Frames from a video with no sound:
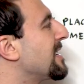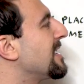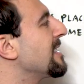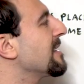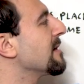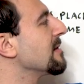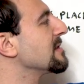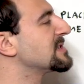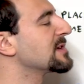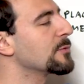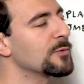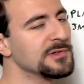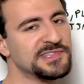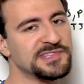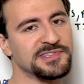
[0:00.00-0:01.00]
heels
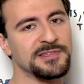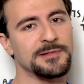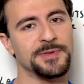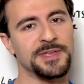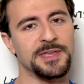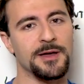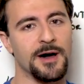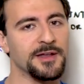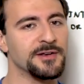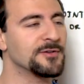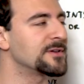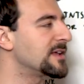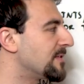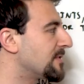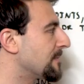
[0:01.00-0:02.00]
will still be
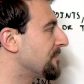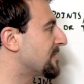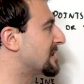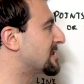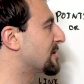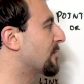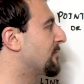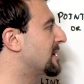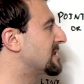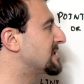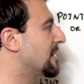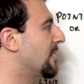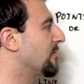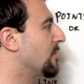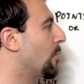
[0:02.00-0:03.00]
underneath the
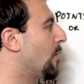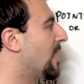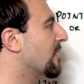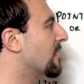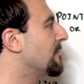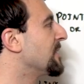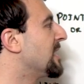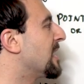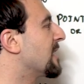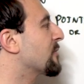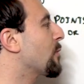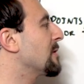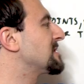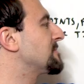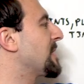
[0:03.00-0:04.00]
surface of the water. And of
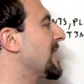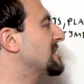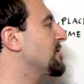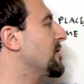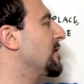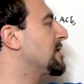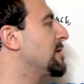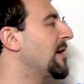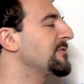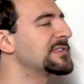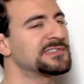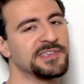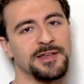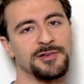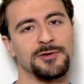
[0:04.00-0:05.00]
course, in backstroke, you have
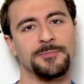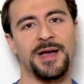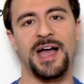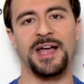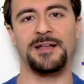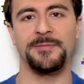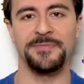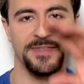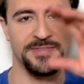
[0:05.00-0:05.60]
to stay on your back